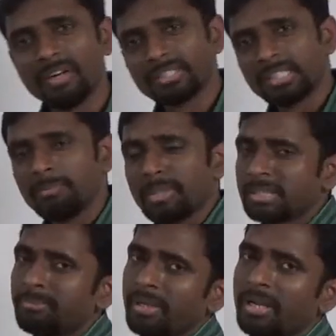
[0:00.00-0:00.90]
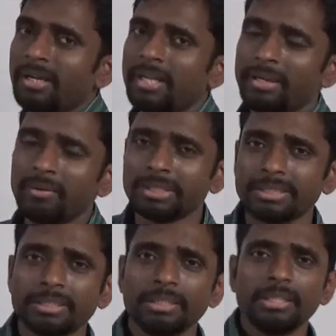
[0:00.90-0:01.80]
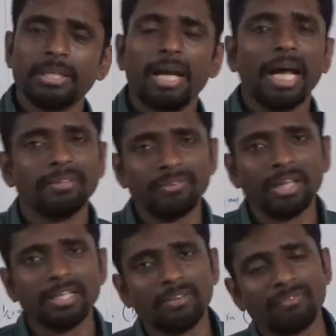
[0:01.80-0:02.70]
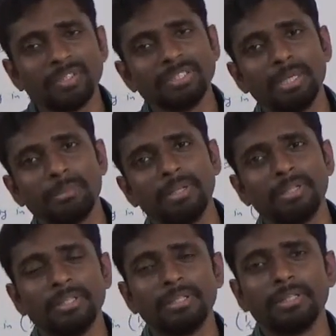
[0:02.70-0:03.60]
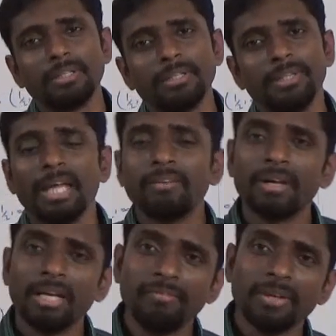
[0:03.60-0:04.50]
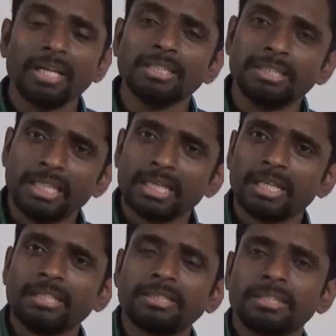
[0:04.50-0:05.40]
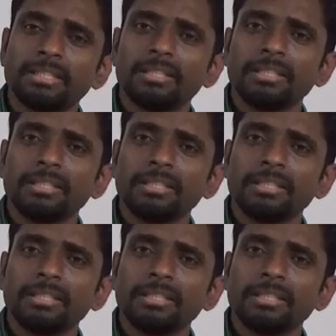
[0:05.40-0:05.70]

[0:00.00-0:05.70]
function must be continuous as well as differentiable. Then only we can check its